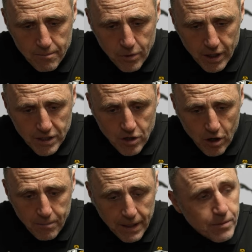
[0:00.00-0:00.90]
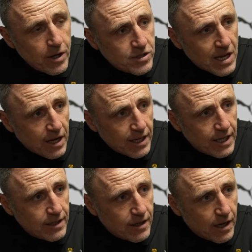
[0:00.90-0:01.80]
but he's got a big
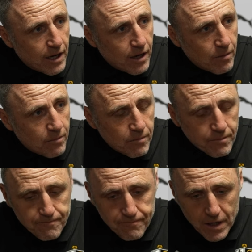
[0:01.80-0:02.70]
personality, and